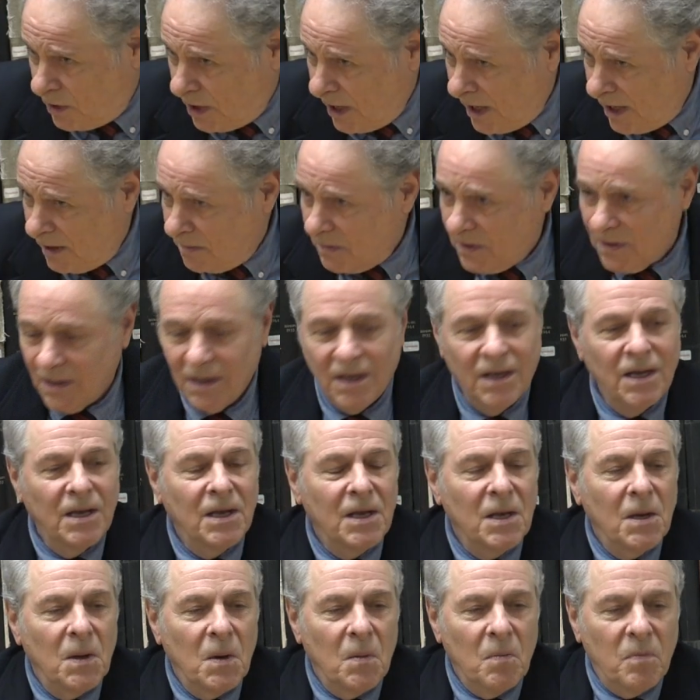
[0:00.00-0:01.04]
times,
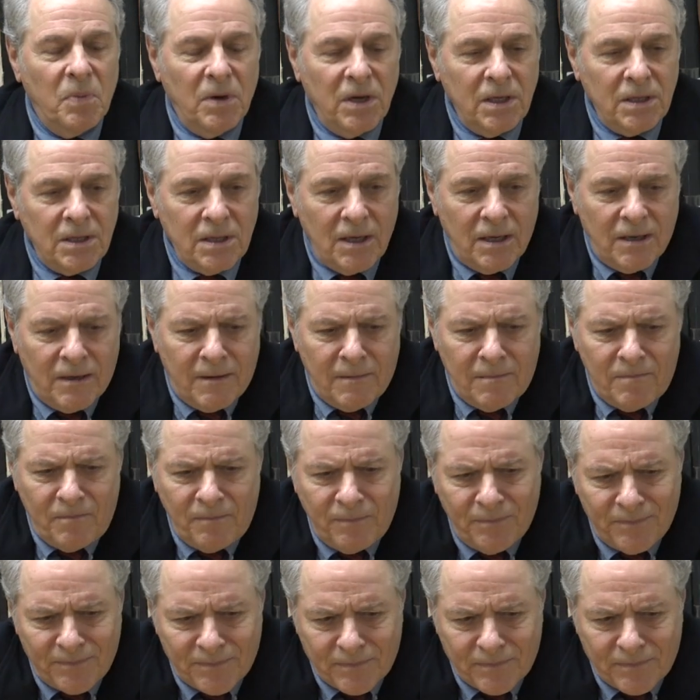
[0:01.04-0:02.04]
mm-hmm. but um,